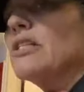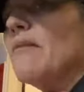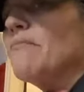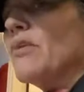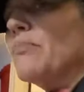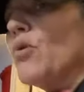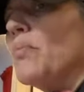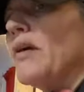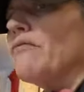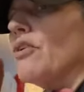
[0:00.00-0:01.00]
I bring Temp with a
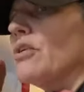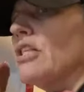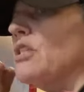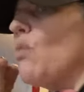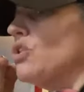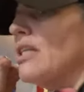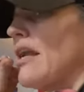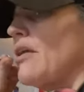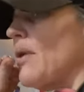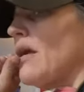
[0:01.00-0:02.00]
ball pit through? Because he's
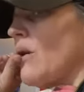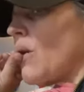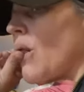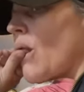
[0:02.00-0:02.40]
washing anyway.